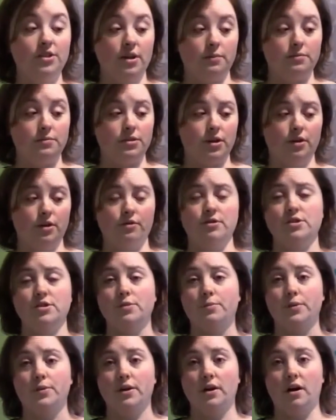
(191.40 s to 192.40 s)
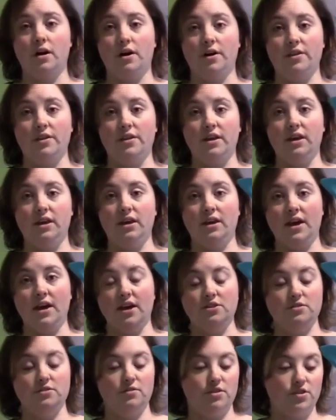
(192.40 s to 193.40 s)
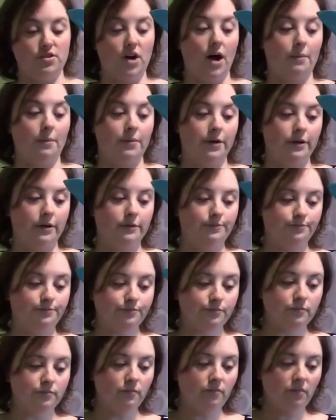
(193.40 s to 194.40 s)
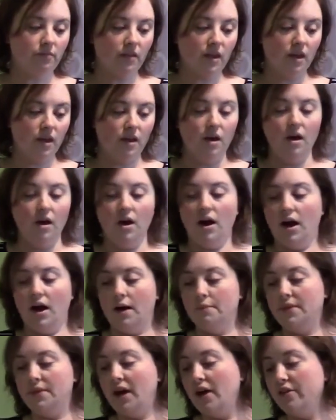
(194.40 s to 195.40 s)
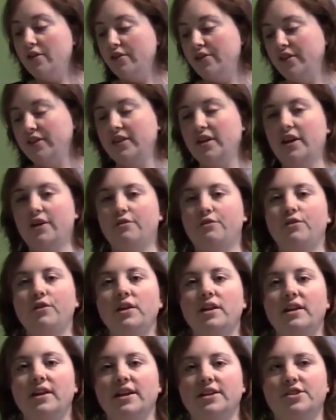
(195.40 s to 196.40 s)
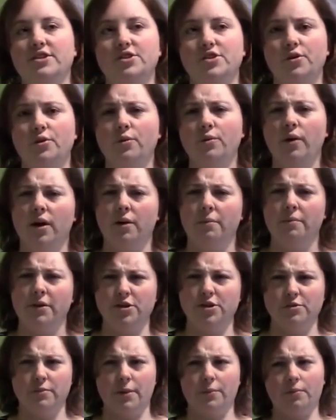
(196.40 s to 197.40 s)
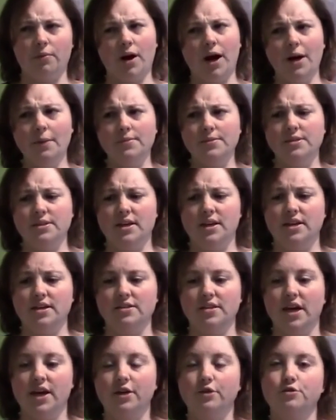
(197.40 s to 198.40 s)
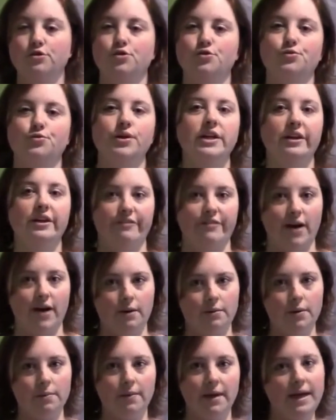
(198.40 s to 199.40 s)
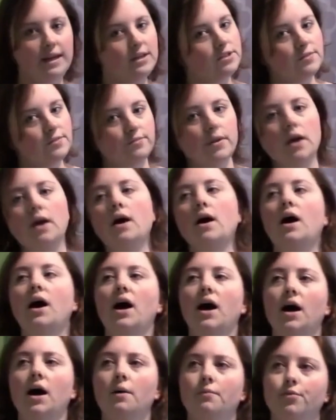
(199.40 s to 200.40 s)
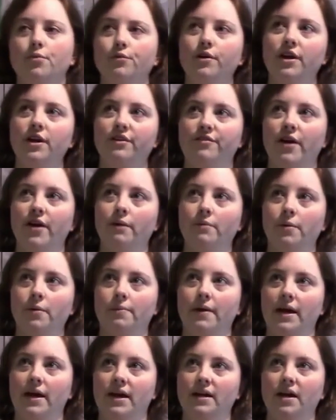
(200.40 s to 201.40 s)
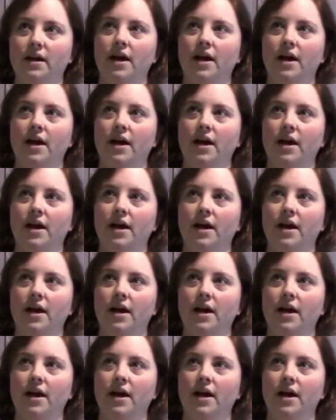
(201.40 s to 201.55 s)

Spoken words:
gemstones to put on the edge of the topper. The other thing that I really like to do on a bunch of my props is I use 3D fabric paint. 3D fabric paint,